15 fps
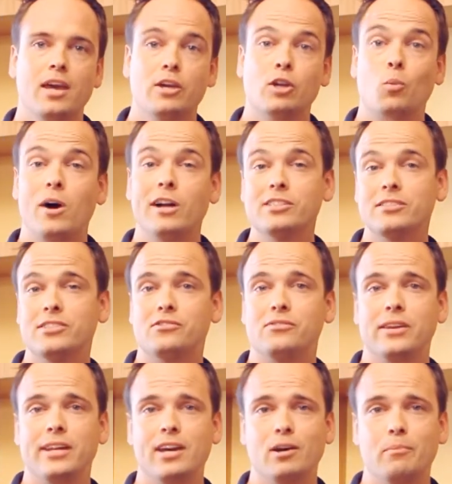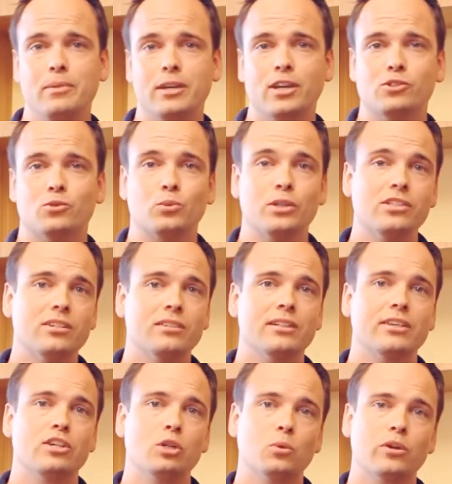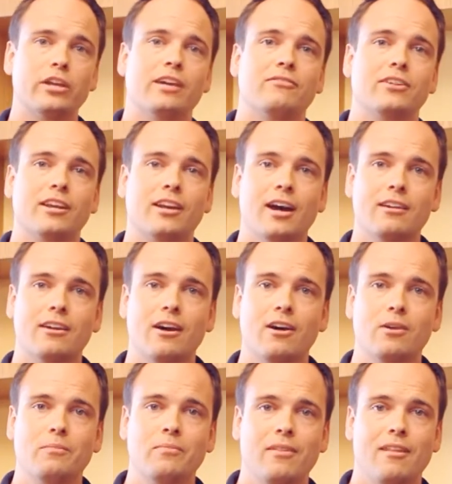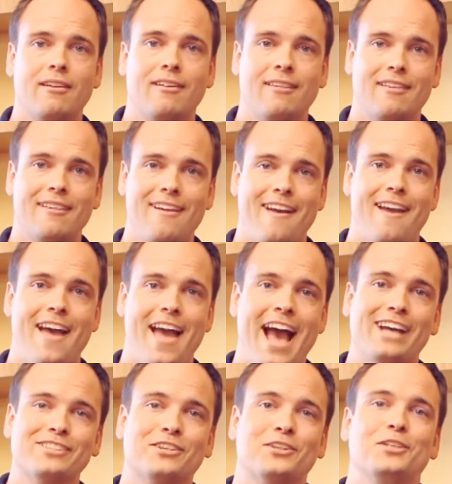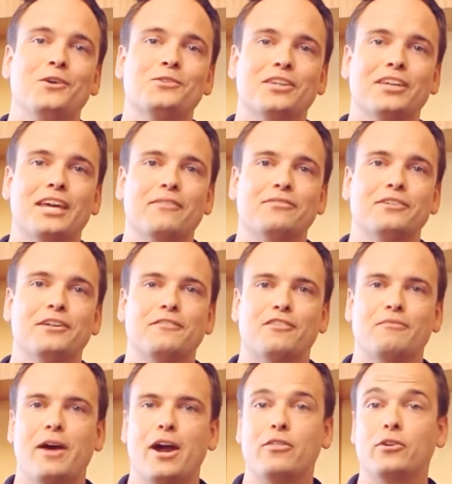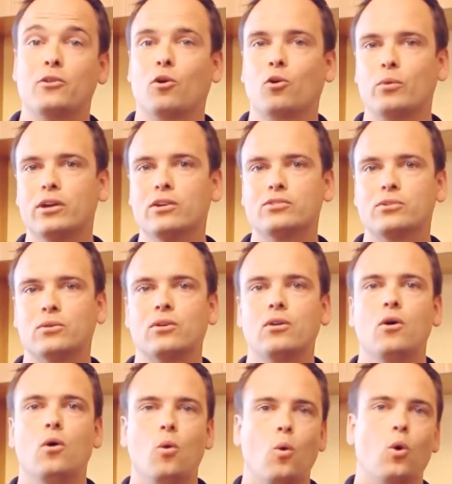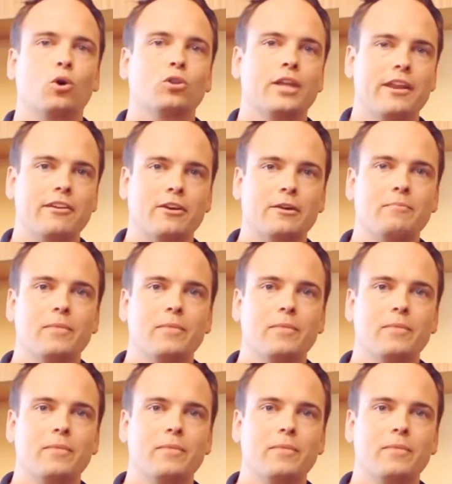You're watching this video because recently you were given CUTCO as a closing gift from either your realtor or lender.